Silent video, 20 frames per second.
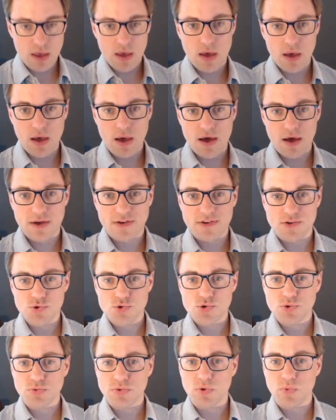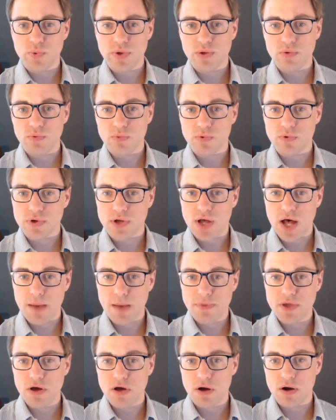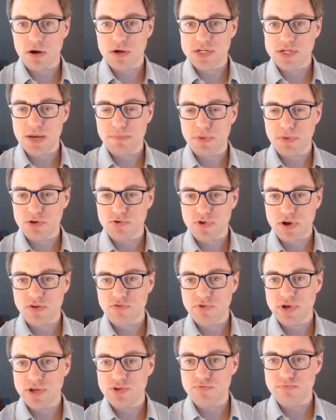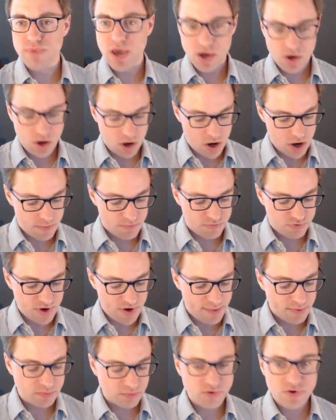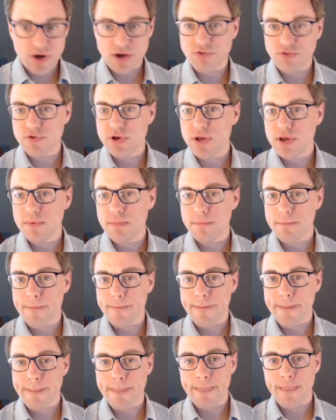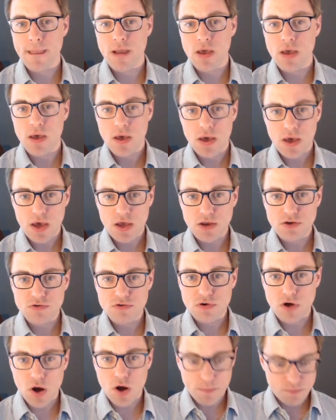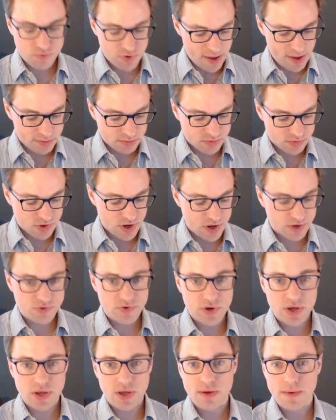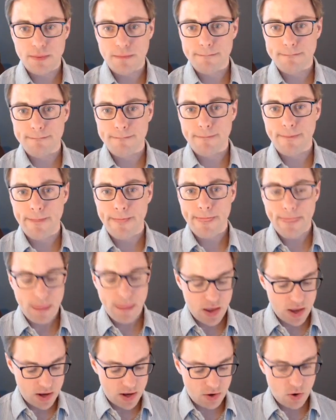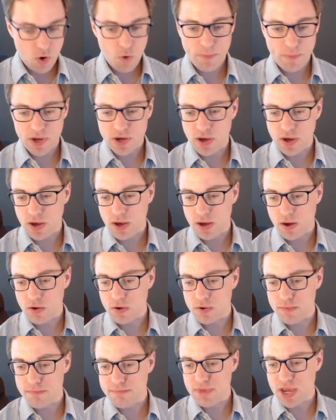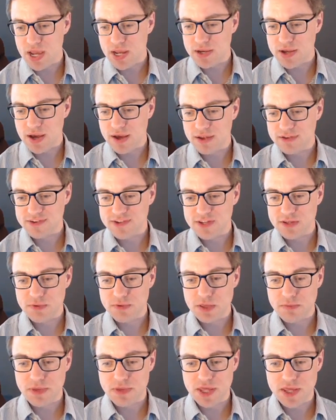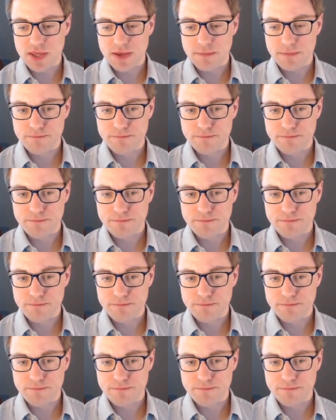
As usual, we will copy our template directory to make our problem directory, enter our problem directory, and open our main.cpp.